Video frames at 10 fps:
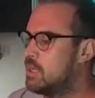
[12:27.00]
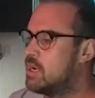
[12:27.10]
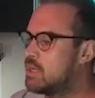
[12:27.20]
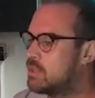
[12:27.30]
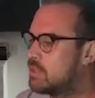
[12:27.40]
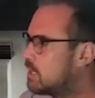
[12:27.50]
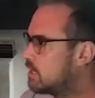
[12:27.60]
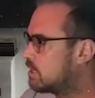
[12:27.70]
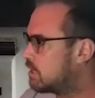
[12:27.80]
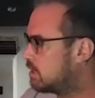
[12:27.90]
I
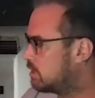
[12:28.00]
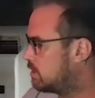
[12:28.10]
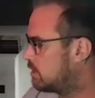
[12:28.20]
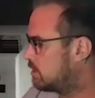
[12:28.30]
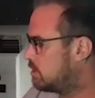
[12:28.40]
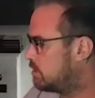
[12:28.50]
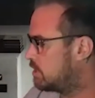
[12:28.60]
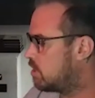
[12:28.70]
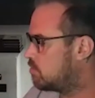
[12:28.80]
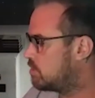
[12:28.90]
think
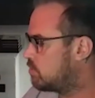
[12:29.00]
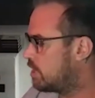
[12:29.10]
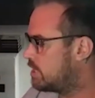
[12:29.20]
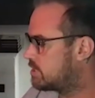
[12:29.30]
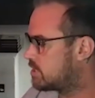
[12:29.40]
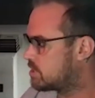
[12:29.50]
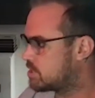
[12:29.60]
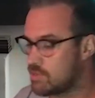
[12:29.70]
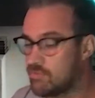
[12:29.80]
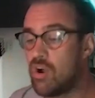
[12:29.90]
the only way to
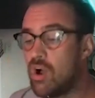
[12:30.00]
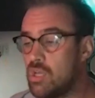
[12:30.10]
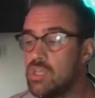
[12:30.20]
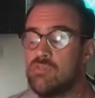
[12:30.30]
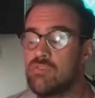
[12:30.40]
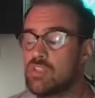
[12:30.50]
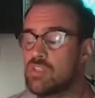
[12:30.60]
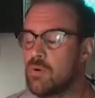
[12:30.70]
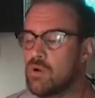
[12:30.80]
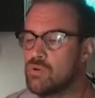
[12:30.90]
survive, I
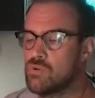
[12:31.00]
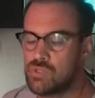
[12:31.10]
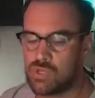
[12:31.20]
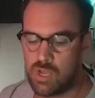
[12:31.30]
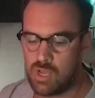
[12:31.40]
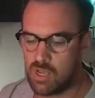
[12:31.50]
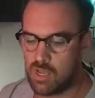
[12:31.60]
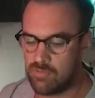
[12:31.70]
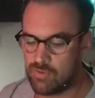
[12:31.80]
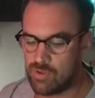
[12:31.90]
suppose,
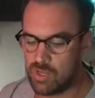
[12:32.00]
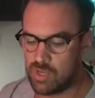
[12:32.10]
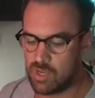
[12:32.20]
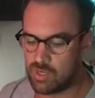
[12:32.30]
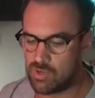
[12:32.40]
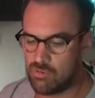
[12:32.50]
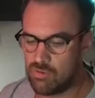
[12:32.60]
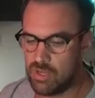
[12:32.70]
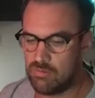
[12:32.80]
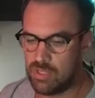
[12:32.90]
if you a
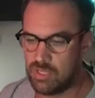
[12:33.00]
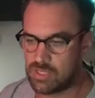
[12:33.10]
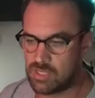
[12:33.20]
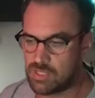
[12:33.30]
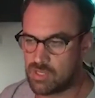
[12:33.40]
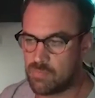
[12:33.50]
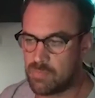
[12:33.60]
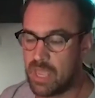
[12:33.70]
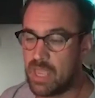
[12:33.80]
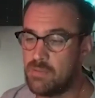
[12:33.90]
career in this, is to
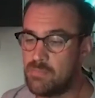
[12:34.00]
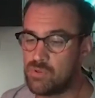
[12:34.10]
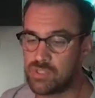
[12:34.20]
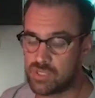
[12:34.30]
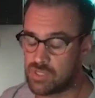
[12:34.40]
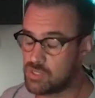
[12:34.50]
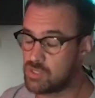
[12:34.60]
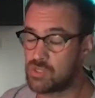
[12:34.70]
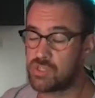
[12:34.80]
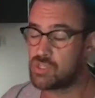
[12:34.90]
be able to
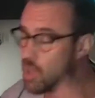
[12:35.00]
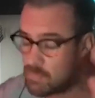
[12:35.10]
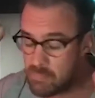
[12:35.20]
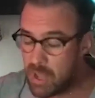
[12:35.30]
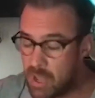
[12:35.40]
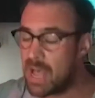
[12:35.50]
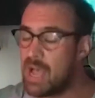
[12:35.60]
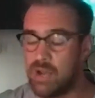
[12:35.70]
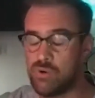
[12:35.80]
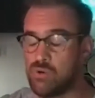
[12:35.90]

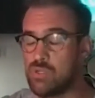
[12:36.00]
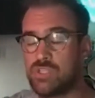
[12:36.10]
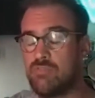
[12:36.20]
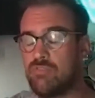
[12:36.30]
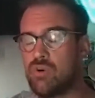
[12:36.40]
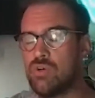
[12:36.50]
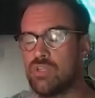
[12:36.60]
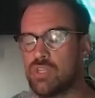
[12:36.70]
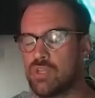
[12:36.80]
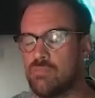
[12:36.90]
somehow, as difficult
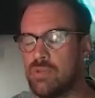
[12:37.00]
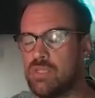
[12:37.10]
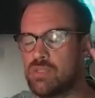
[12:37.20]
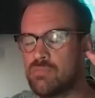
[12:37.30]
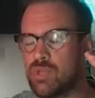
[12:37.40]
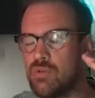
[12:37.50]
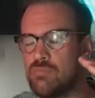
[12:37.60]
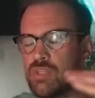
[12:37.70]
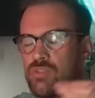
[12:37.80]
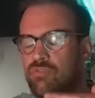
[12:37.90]
as it can be
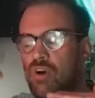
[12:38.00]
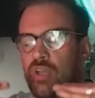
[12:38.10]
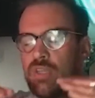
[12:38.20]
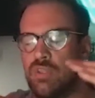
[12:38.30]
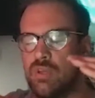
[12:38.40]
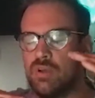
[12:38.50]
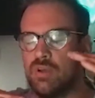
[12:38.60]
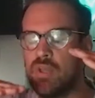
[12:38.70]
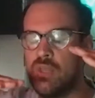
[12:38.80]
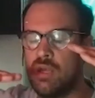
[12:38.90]
sometimes, is find
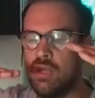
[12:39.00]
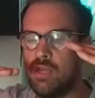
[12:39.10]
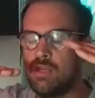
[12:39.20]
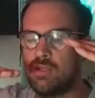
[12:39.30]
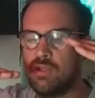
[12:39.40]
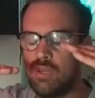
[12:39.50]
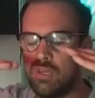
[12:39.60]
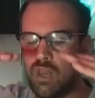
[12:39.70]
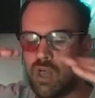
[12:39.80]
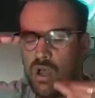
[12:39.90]
the
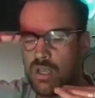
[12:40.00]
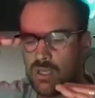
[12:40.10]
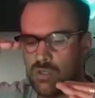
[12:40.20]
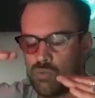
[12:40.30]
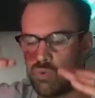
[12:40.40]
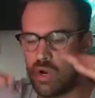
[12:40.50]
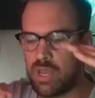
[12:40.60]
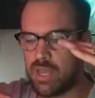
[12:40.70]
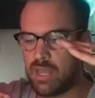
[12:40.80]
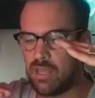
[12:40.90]
line
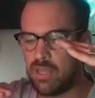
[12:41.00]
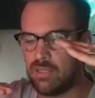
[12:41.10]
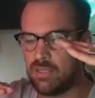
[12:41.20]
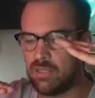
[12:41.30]
where